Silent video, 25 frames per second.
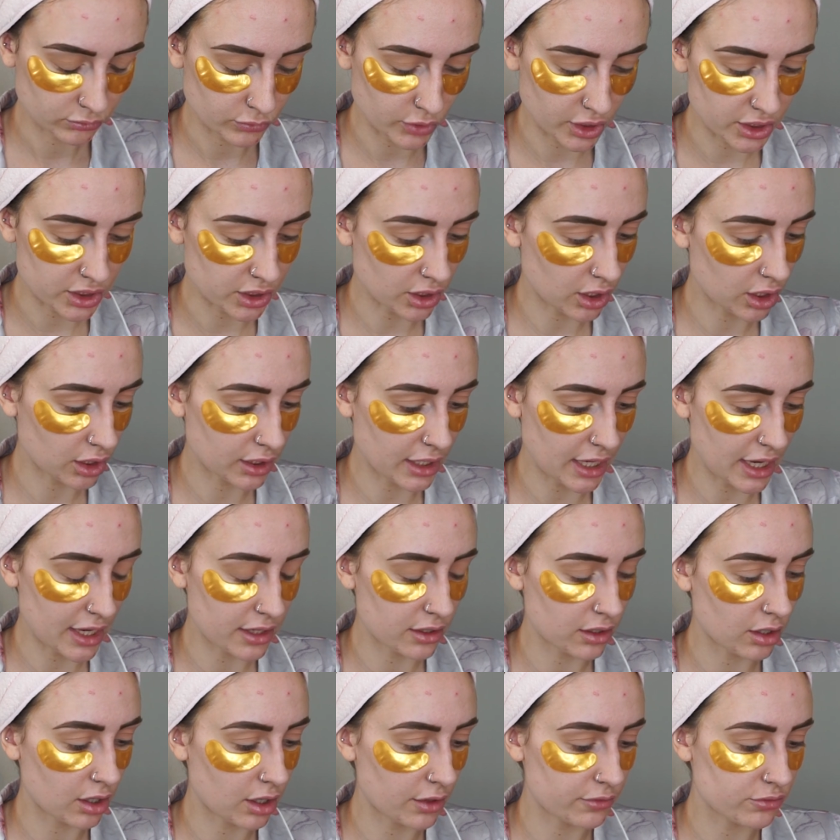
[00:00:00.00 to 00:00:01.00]
which
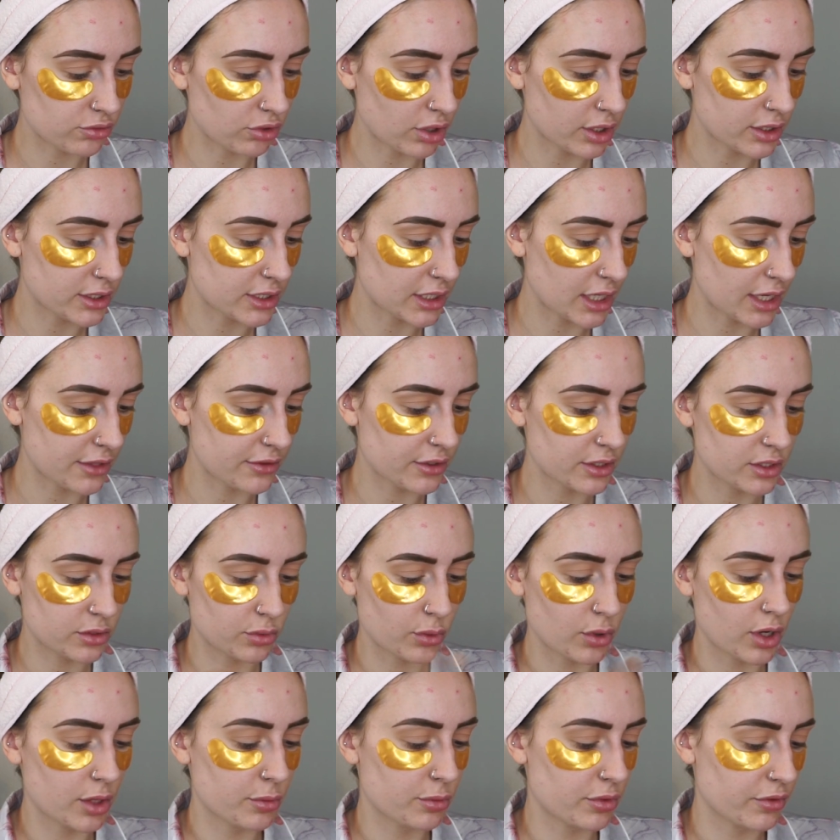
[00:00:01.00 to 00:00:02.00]
again, I've tried saying
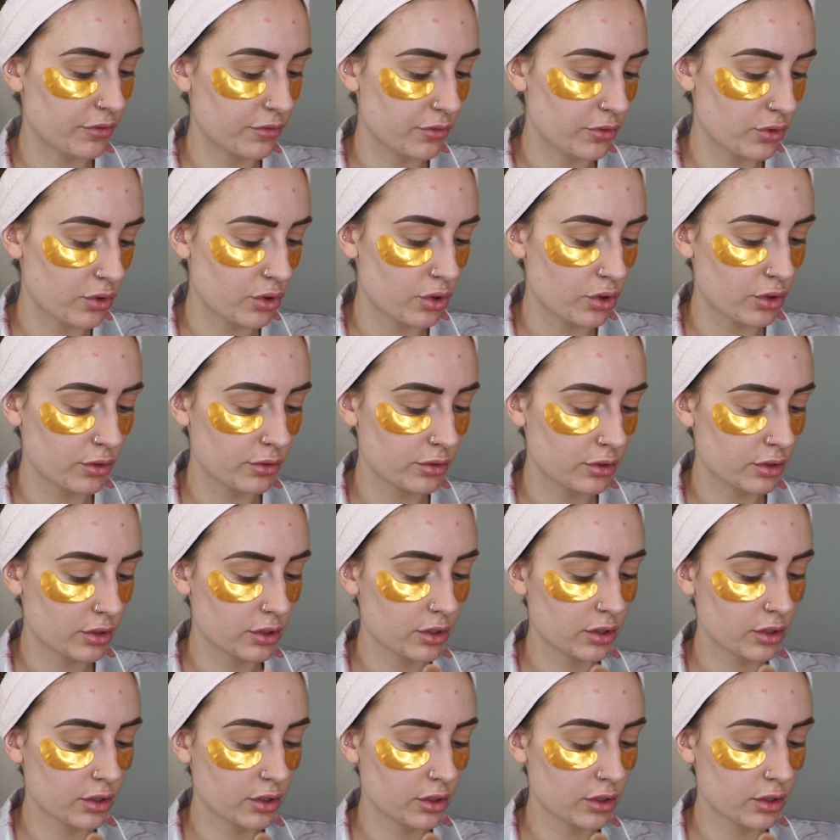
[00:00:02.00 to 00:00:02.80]
this word before.